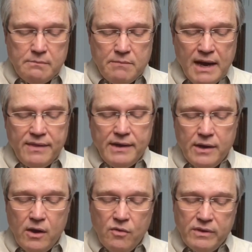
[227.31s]
May they
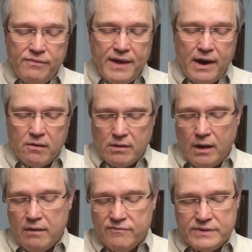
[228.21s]
know that they are
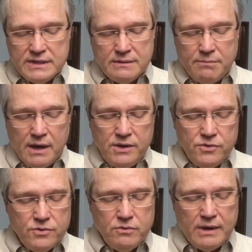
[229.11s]
loved by
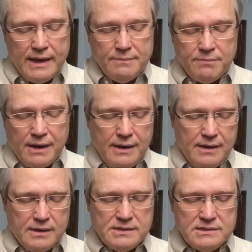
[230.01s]
you and by
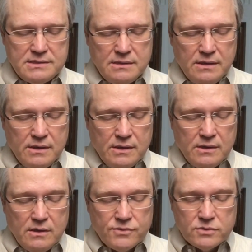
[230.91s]
us.
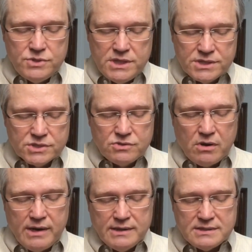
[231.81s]
Through Jesus
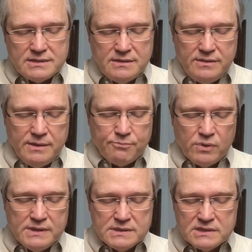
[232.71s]
Christ, the
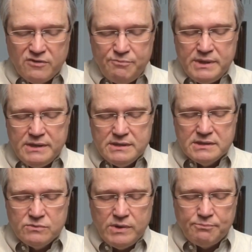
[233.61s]
Prince of
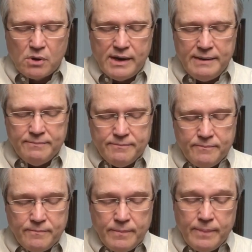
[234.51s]
Peace, we pray.
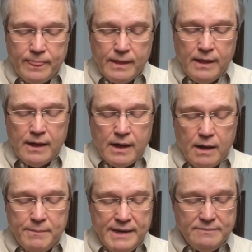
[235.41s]

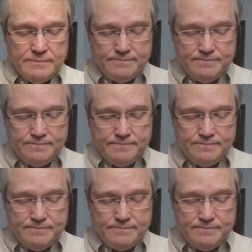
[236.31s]
Amen.